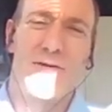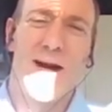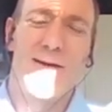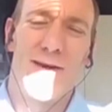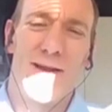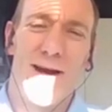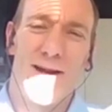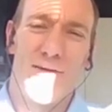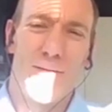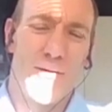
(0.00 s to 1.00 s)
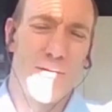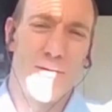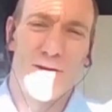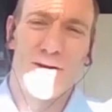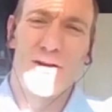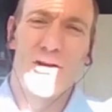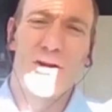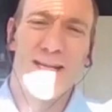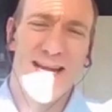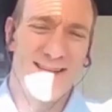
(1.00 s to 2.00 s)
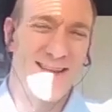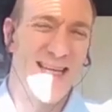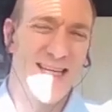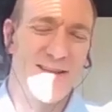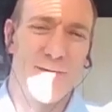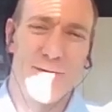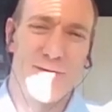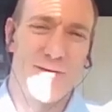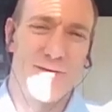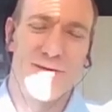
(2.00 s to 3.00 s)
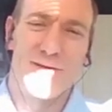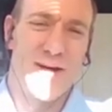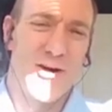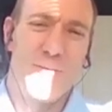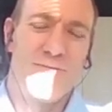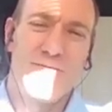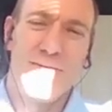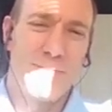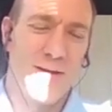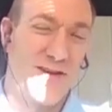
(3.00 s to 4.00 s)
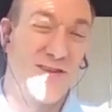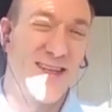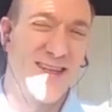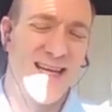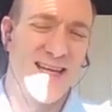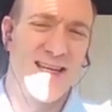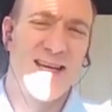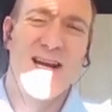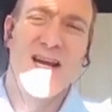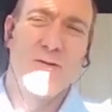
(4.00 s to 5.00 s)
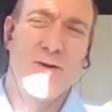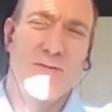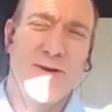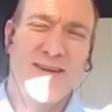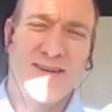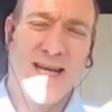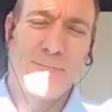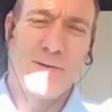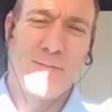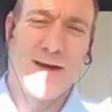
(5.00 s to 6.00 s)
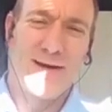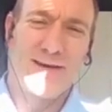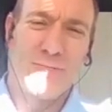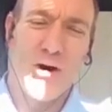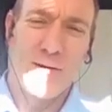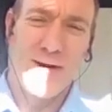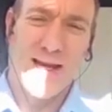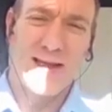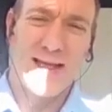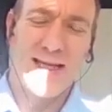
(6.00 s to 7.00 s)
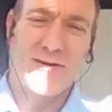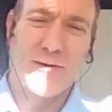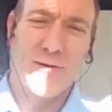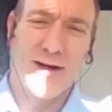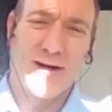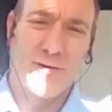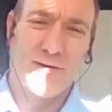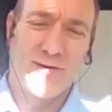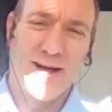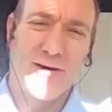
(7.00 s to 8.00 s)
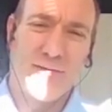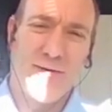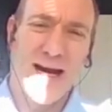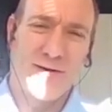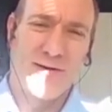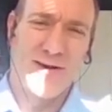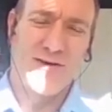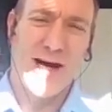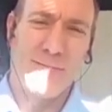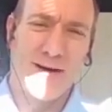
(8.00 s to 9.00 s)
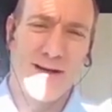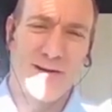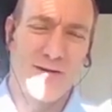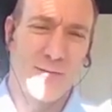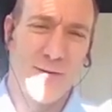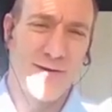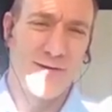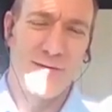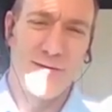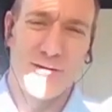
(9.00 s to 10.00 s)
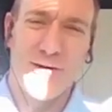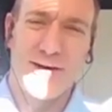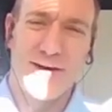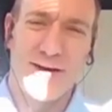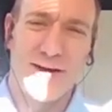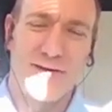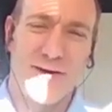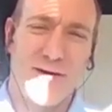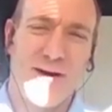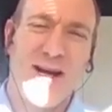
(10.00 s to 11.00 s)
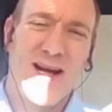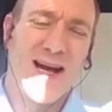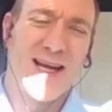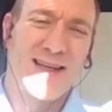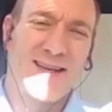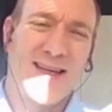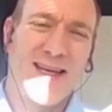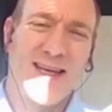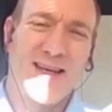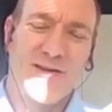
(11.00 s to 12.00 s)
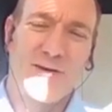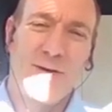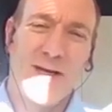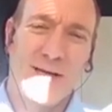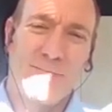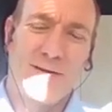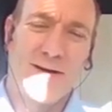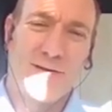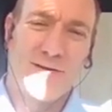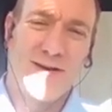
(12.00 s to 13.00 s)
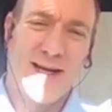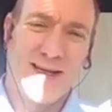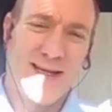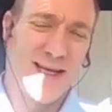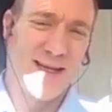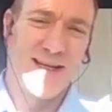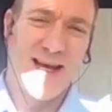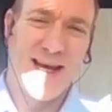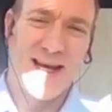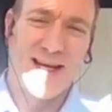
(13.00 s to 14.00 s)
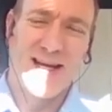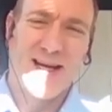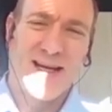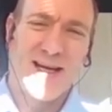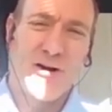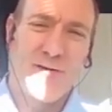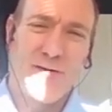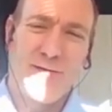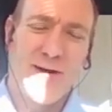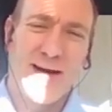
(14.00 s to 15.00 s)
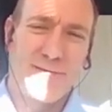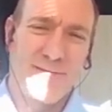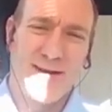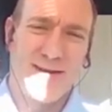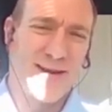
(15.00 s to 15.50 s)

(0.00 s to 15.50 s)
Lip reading: driving a lot of what were looked at as leads versus just people that just attended. We recently implemented some automated lead scoring, which factors in job titles as well as some other criteria. So I guess the key is just being able to understand at the end of the day, if you have